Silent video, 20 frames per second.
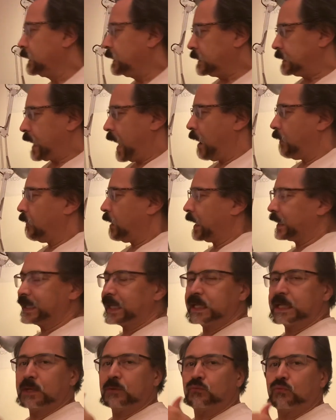Now I
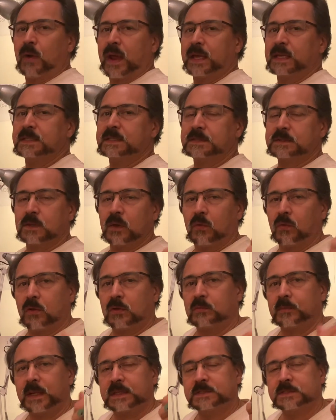can erase all
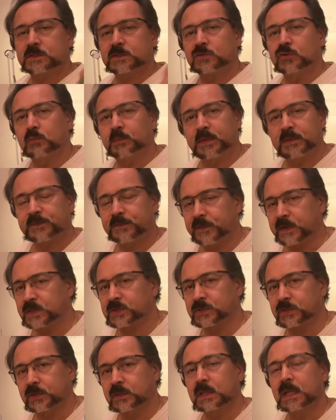my
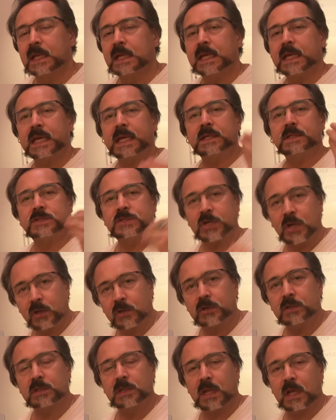superficial
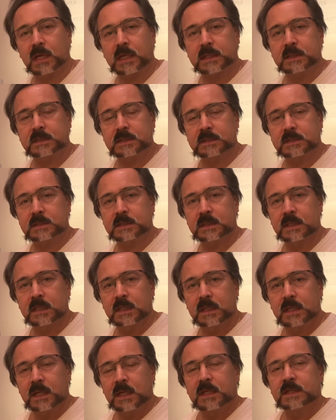internal lines
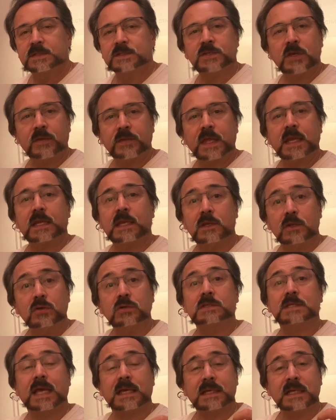so that it
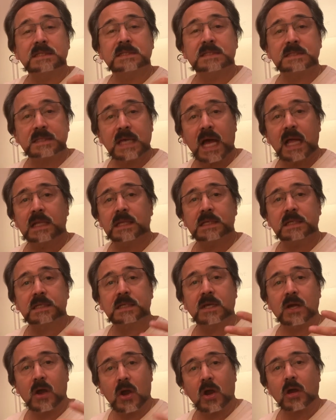looks like a
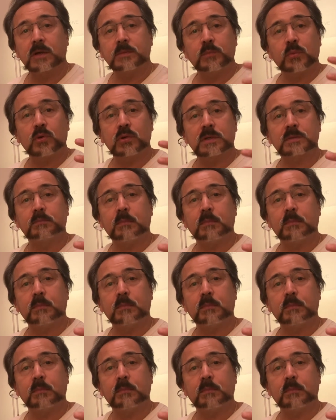solid cardboard